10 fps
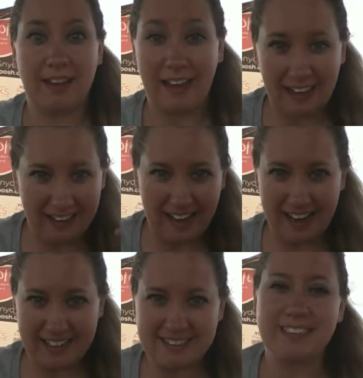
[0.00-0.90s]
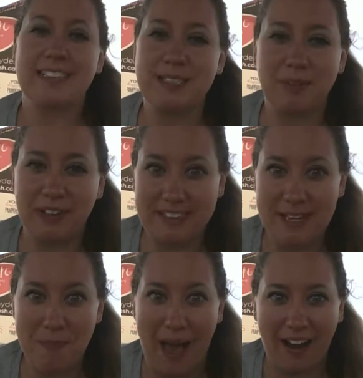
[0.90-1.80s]
Hey guys, it's
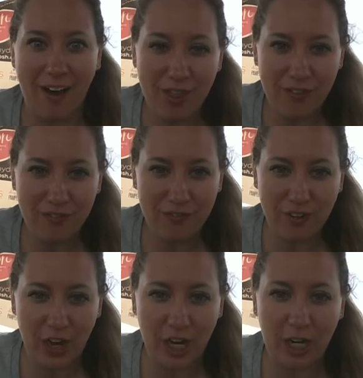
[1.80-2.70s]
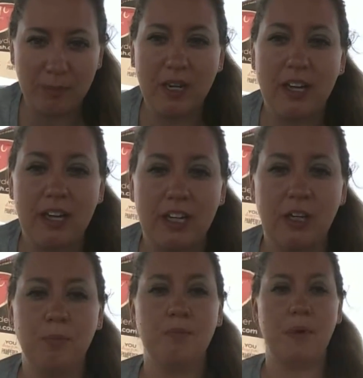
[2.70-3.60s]
Melissa back on the farm.
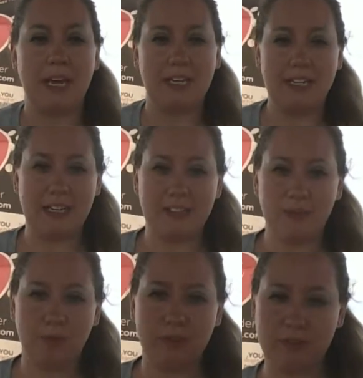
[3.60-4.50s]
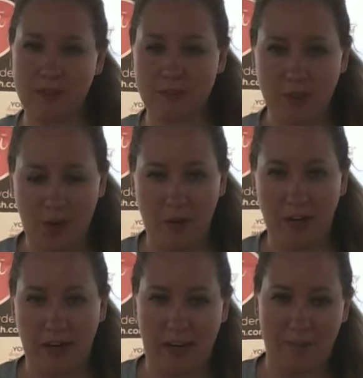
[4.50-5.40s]
You may hear the roosters
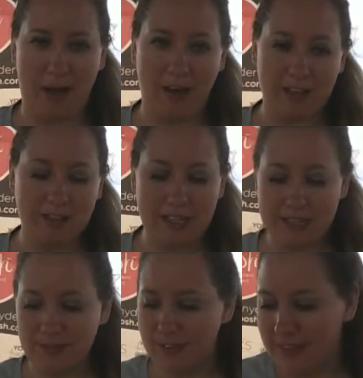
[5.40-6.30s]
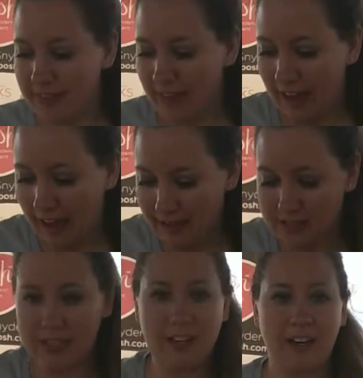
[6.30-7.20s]
crowing and I apologize for that.